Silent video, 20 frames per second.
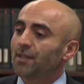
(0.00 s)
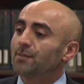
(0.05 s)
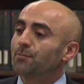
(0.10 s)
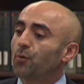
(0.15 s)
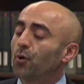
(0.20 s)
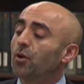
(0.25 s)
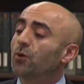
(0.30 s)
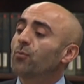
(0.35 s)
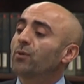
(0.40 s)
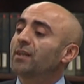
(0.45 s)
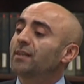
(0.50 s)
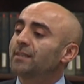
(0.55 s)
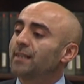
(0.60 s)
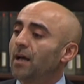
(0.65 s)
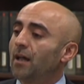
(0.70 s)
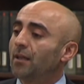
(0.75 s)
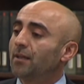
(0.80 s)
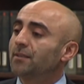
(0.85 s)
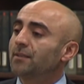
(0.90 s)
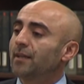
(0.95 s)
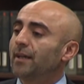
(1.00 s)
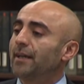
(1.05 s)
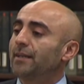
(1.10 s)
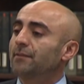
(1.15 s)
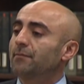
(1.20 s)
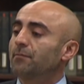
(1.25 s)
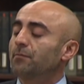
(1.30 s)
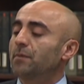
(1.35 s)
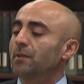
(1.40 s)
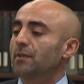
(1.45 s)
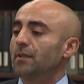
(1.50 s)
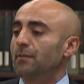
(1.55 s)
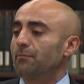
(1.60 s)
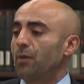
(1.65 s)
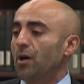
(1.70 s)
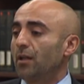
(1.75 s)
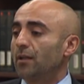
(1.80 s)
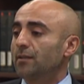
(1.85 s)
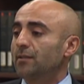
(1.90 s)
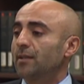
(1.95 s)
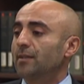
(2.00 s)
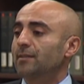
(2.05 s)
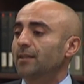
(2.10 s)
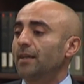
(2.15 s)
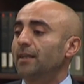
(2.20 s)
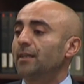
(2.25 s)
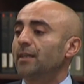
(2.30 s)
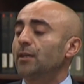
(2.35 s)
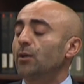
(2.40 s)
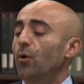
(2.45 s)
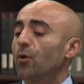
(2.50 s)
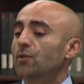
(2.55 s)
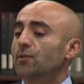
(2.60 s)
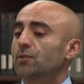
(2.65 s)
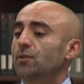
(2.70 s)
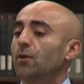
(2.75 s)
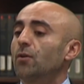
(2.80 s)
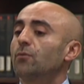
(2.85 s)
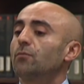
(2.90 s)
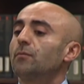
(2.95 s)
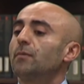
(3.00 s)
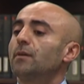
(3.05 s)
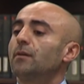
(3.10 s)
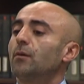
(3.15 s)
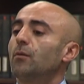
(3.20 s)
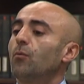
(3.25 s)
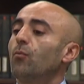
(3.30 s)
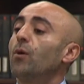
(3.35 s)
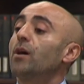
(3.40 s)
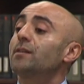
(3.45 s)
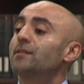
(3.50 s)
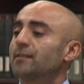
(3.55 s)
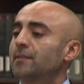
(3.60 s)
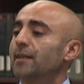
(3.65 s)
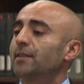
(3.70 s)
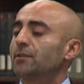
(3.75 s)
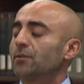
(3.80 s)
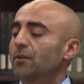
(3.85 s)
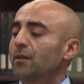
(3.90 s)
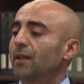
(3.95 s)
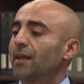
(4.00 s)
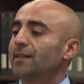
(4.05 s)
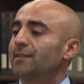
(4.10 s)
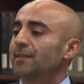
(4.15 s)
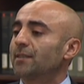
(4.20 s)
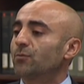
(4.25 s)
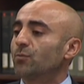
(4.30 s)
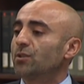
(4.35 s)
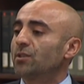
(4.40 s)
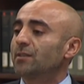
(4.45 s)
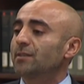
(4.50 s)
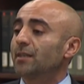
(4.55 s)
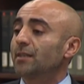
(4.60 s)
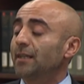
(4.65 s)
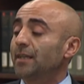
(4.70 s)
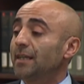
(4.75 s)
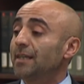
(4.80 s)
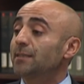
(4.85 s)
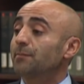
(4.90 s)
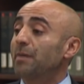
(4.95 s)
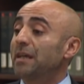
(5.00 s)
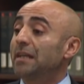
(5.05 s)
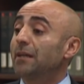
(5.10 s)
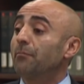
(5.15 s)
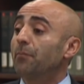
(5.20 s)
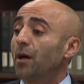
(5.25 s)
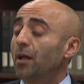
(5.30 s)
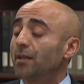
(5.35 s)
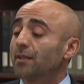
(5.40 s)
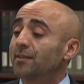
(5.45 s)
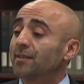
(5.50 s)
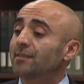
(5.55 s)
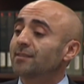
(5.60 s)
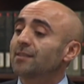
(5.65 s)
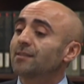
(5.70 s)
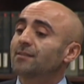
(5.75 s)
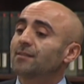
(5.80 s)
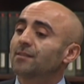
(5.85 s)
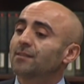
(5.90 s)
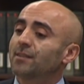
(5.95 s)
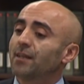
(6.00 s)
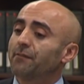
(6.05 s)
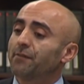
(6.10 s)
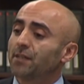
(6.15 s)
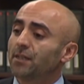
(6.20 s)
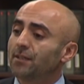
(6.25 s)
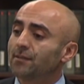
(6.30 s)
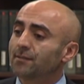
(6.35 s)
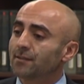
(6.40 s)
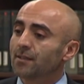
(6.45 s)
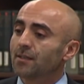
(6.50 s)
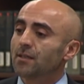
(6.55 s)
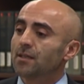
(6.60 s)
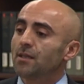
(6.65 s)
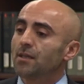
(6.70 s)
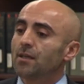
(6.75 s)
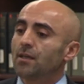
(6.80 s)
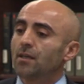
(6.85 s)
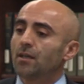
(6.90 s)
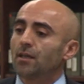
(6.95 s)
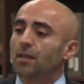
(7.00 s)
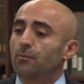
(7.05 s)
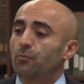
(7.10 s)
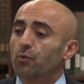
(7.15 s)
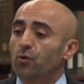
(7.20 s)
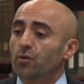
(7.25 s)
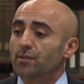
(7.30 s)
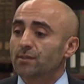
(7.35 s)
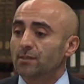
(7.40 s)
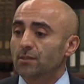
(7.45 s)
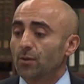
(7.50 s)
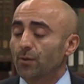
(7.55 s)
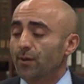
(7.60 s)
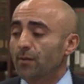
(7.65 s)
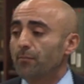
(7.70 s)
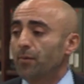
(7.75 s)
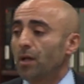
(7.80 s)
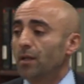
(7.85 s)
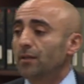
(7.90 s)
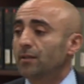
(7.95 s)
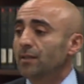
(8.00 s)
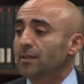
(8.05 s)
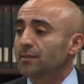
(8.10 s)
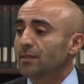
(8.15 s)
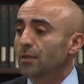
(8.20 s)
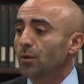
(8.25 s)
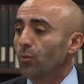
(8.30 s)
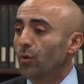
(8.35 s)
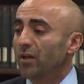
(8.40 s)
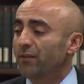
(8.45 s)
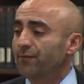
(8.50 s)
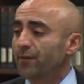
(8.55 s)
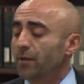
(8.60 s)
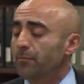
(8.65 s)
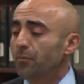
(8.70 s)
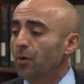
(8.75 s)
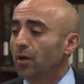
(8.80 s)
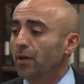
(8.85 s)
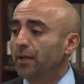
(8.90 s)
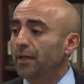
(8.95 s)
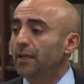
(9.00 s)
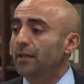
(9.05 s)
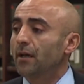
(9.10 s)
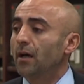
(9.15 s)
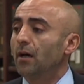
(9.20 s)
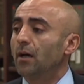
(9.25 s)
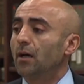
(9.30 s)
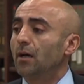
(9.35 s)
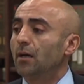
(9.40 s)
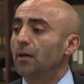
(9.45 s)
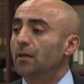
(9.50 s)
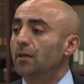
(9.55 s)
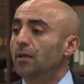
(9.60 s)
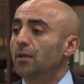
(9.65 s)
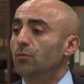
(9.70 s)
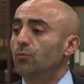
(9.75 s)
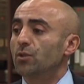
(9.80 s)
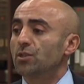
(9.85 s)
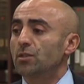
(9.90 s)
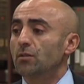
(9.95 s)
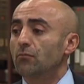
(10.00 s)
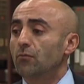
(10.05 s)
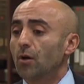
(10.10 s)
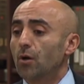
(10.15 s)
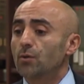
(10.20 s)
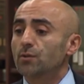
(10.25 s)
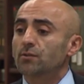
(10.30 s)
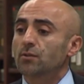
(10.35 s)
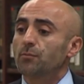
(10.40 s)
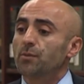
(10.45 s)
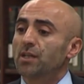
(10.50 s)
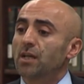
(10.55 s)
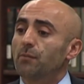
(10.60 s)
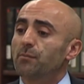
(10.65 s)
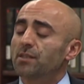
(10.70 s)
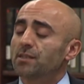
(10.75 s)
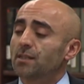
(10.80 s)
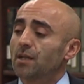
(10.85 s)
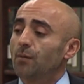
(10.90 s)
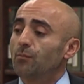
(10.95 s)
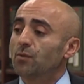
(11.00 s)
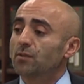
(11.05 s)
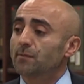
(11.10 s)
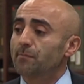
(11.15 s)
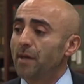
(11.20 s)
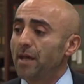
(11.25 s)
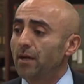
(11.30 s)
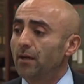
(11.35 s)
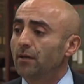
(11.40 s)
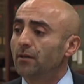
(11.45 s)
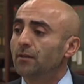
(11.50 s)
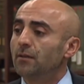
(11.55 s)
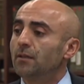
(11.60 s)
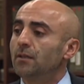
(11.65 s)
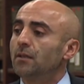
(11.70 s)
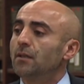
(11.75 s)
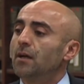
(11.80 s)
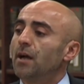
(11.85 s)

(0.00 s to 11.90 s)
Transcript: He's born with a talent at, in politics, and he also was sent to classes, which is that he has been in politics since the seventies. He broke his tooth in politics in the Welfare Party, uh, in which he rose to become Istanbul's mayor